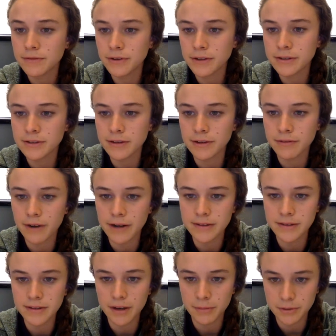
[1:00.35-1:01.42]
Firstly,
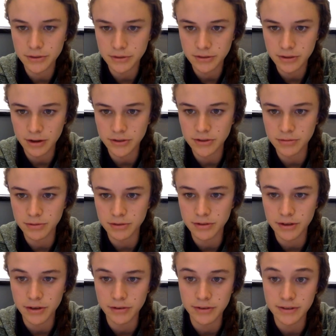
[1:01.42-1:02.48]
rising temperatures contribute
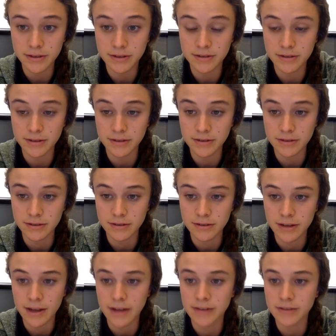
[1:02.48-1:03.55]
to increased incidences
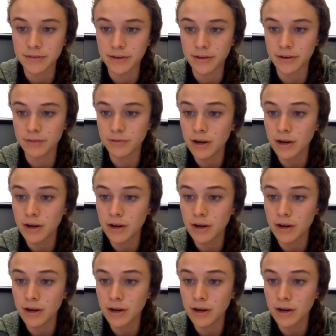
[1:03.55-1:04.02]
and severity of